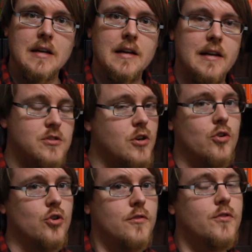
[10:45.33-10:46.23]
He's not
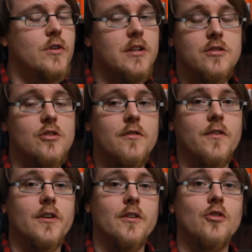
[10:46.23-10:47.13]
lawful. He does not
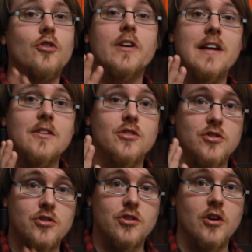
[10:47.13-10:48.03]
follow the law. He
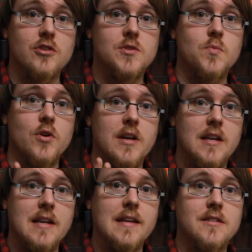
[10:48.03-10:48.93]
just does what he
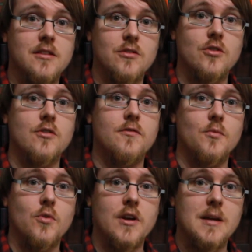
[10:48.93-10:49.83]
needs to do for
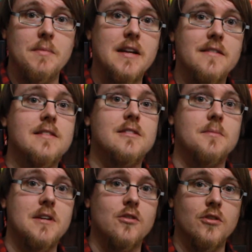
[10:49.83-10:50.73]
what he believes is to
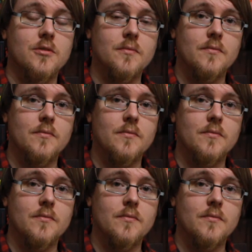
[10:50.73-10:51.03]
be good.